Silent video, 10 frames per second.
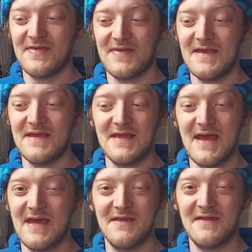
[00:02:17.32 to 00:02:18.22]
think it
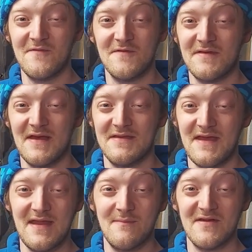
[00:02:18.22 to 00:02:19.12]
had a different kind of
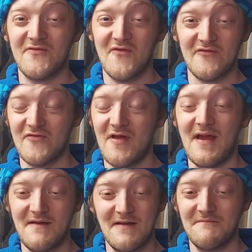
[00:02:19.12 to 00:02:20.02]
data bus structure.
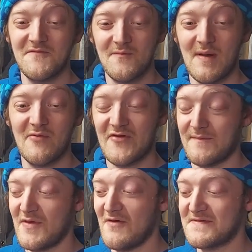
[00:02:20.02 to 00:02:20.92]
I should probably
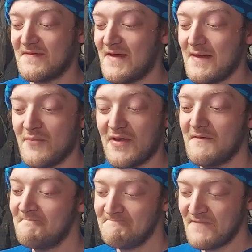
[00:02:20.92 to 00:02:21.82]
check my notes on that. But
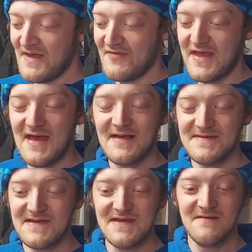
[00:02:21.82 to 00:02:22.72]
the
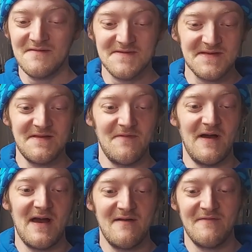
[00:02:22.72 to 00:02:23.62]

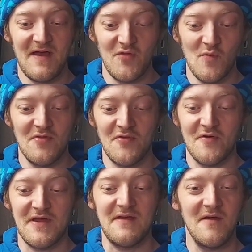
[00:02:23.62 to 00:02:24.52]
XE65 and the
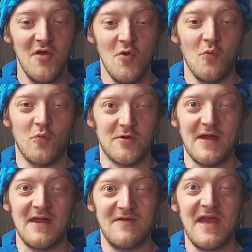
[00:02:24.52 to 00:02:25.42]
130 were
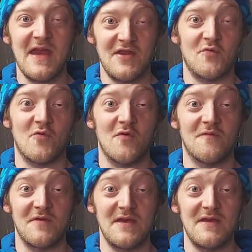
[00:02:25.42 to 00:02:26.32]
kind of the end of the road
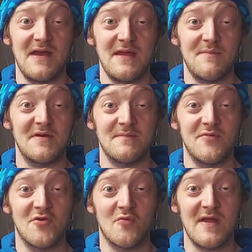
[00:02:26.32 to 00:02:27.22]
for the 8-bit
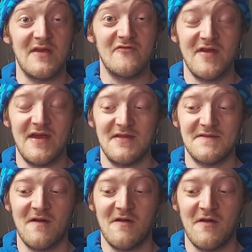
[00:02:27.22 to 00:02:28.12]
computer range, and
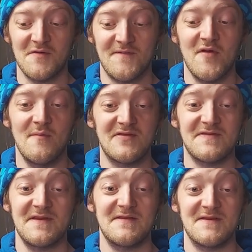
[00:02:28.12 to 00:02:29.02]
Atari was very much
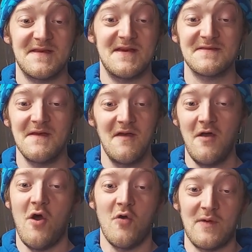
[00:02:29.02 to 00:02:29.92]
seeing this as,
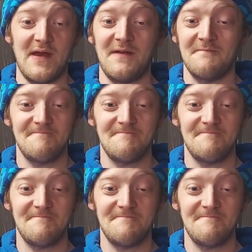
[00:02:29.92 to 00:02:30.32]
okay,